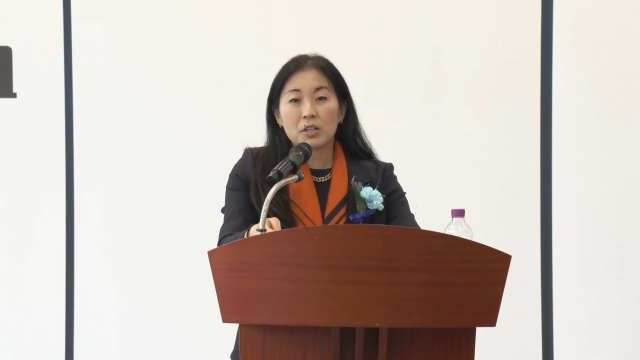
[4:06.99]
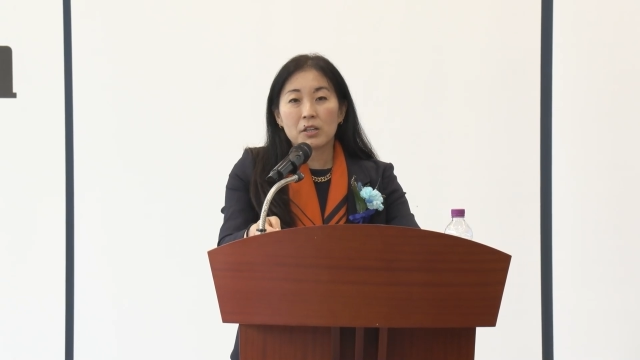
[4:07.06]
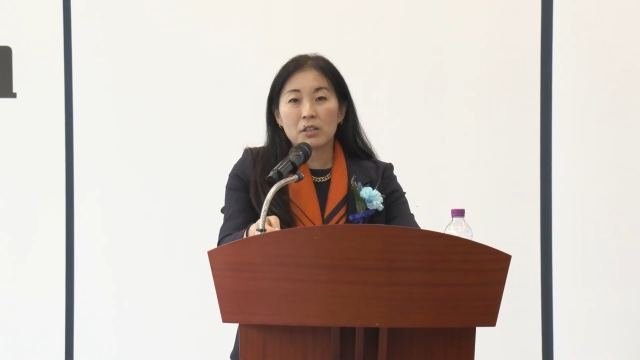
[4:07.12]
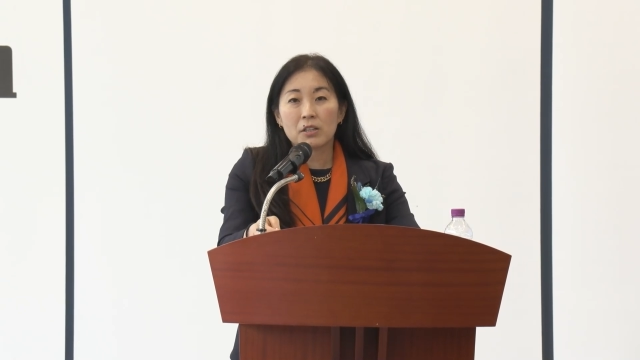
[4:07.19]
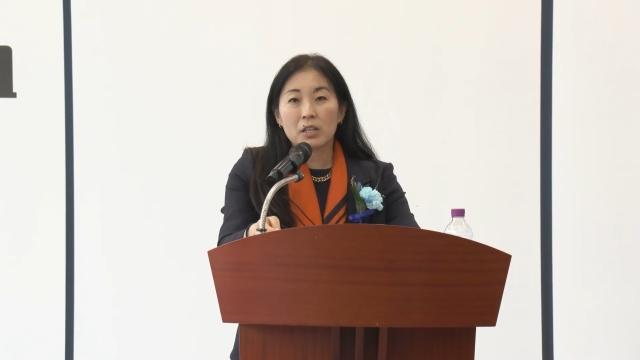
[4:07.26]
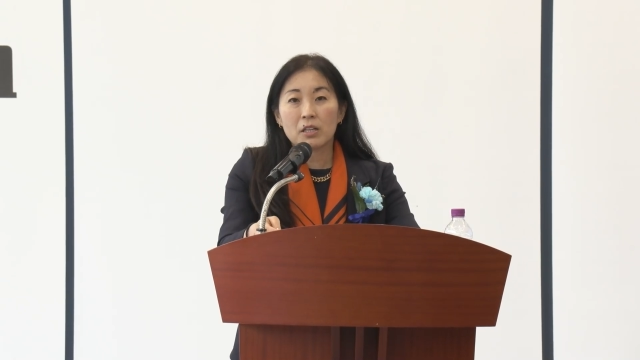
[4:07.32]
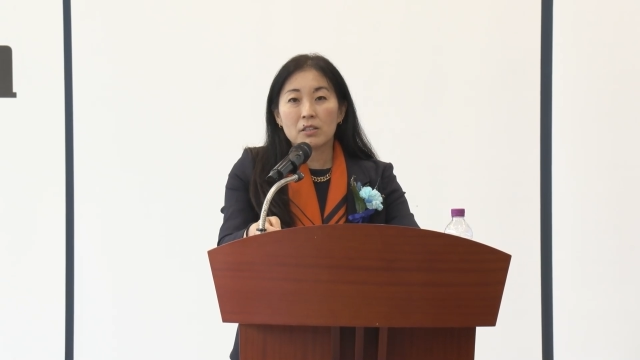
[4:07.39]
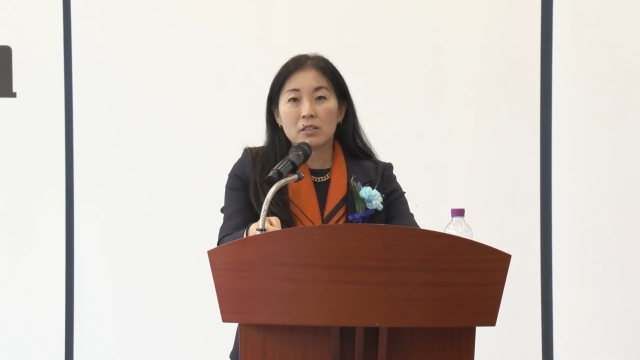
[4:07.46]

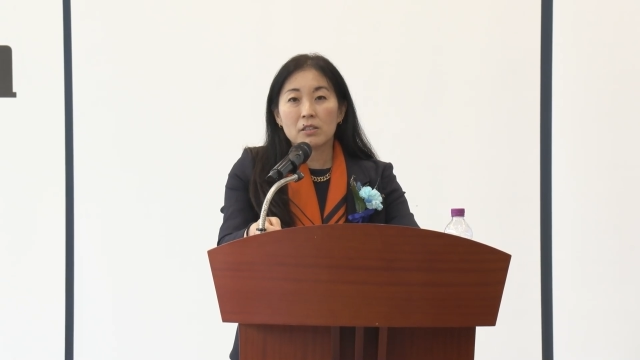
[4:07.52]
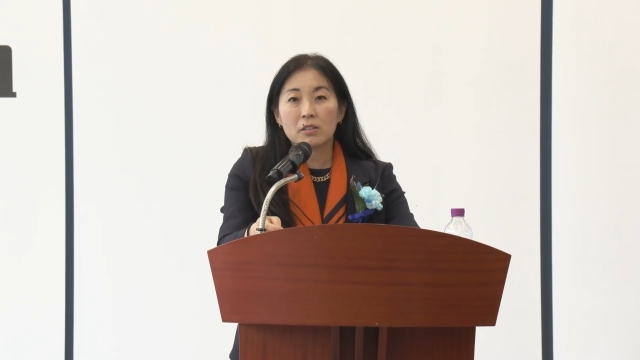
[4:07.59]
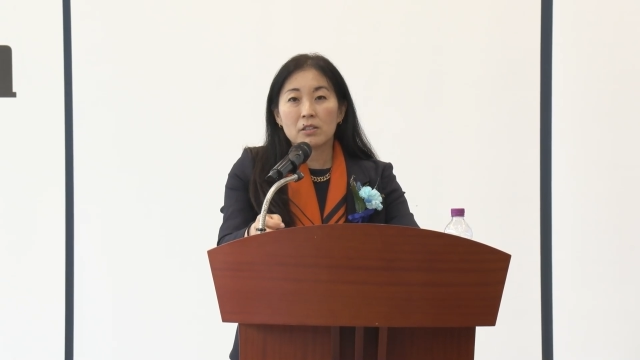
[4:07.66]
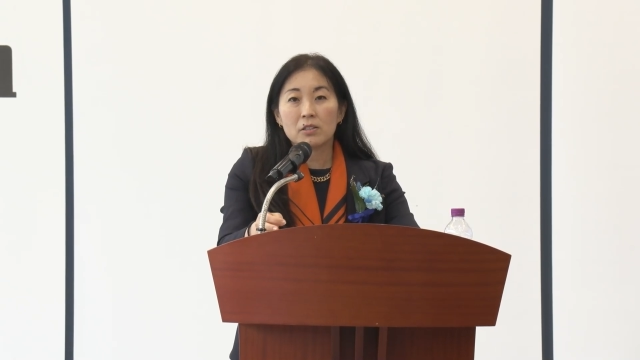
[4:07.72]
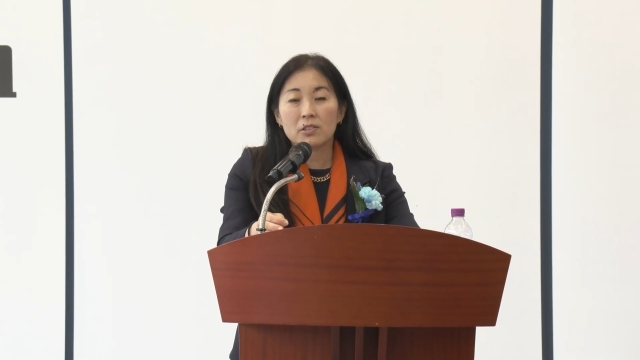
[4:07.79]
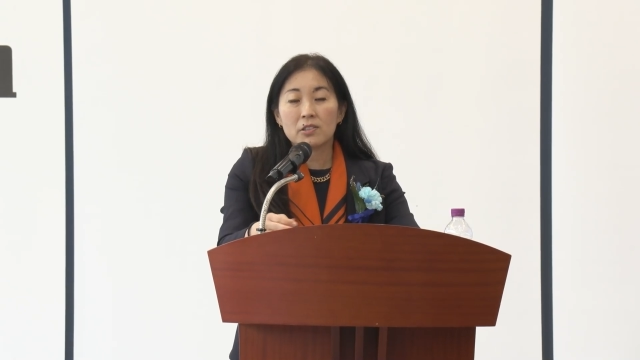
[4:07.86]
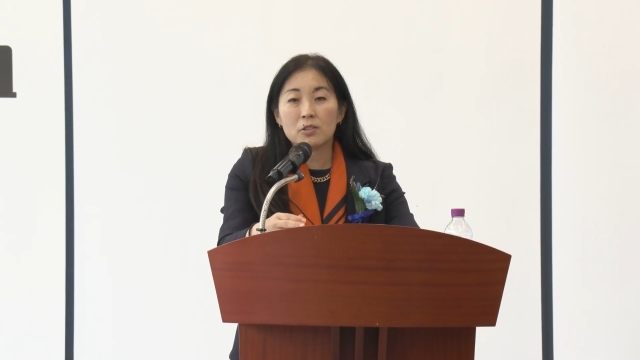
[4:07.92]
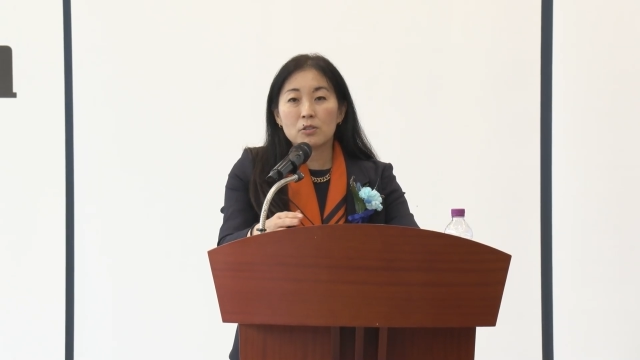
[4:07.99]
Jung that
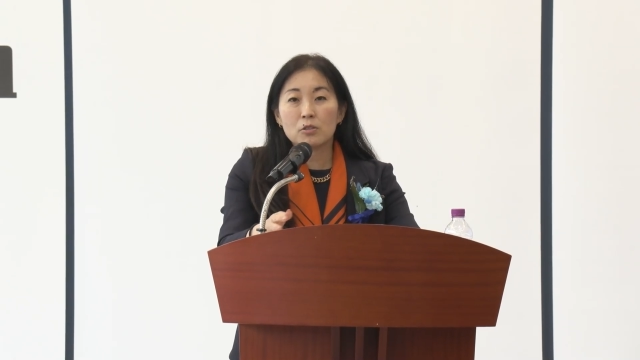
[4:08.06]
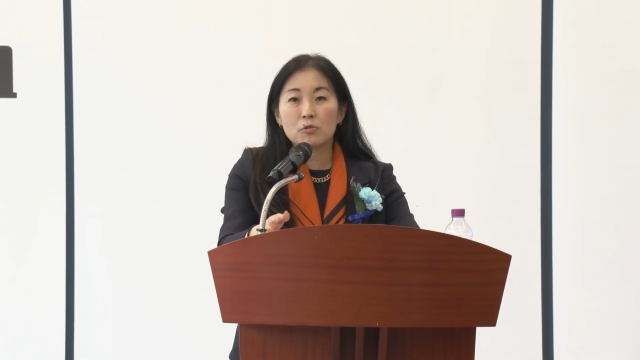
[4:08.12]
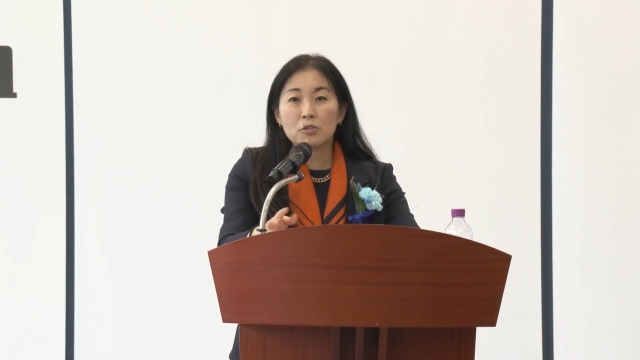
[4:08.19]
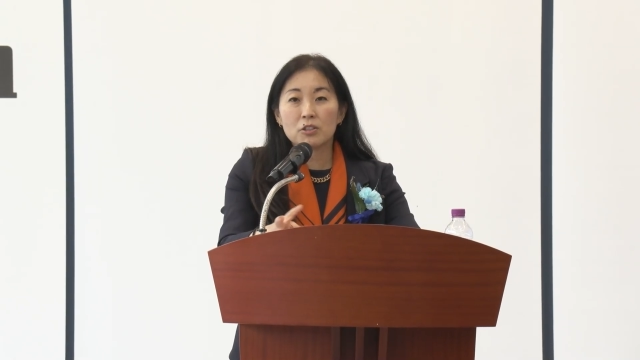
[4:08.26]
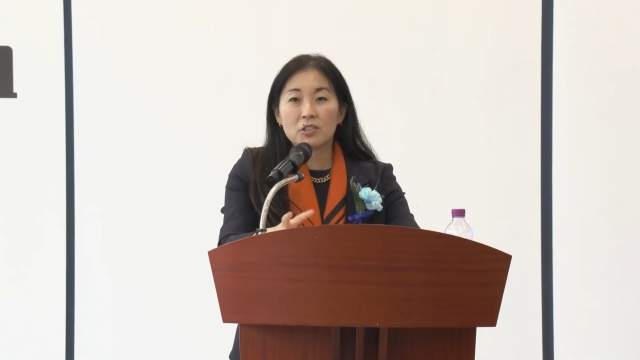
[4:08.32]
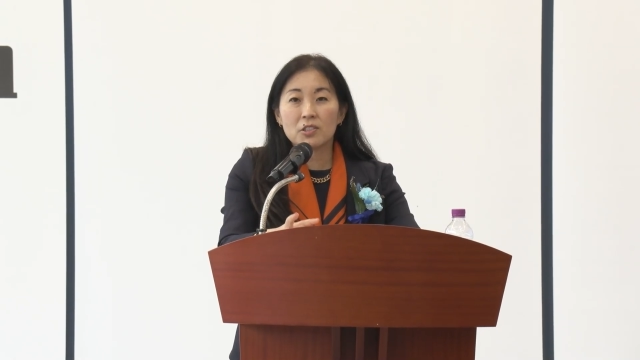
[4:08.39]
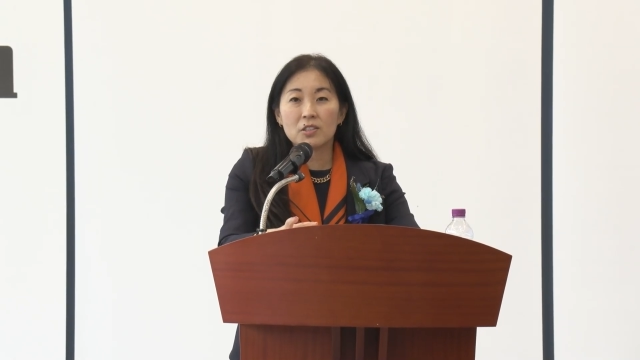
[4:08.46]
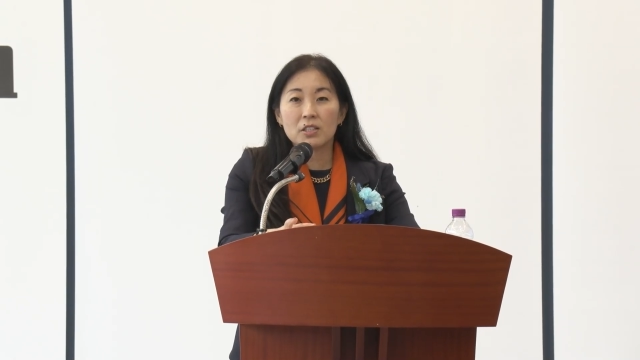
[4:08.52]
this
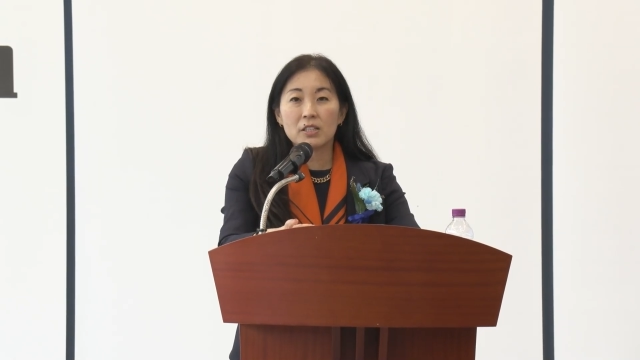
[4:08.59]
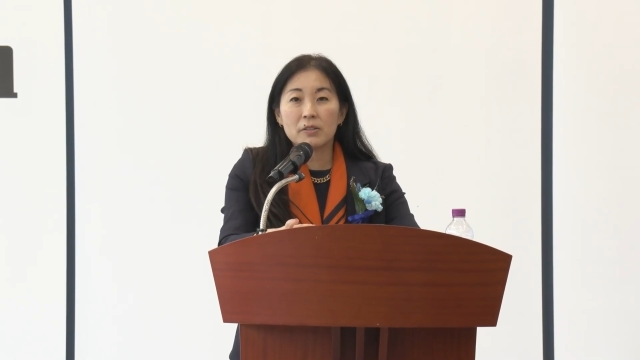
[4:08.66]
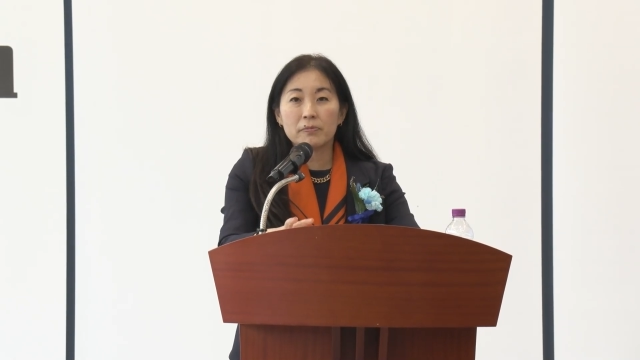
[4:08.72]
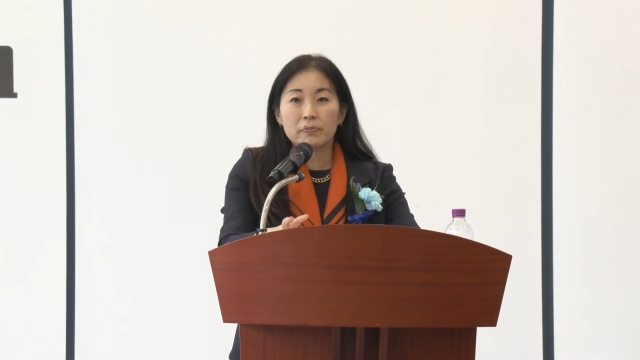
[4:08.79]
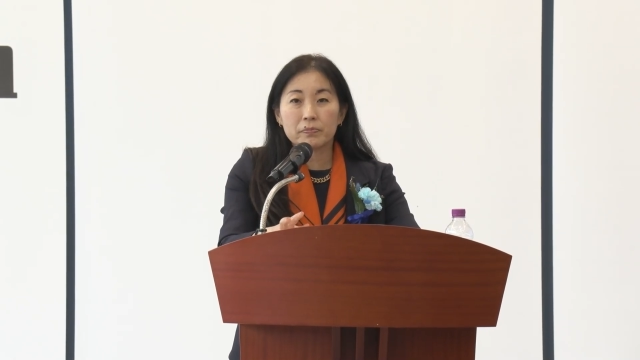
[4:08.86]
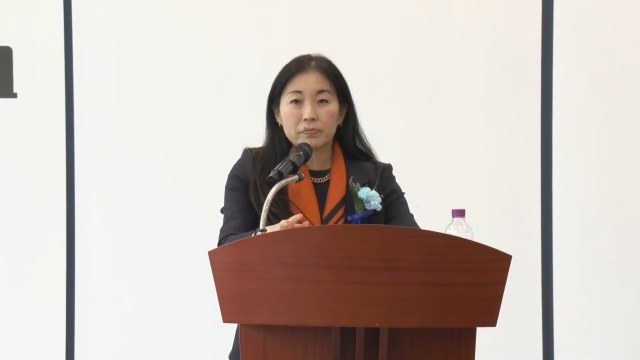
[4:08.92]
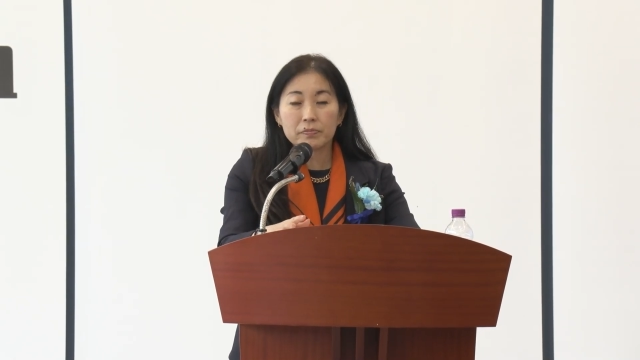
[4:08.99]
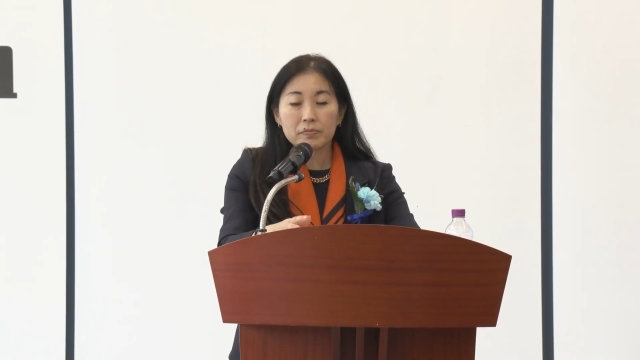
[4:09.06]
university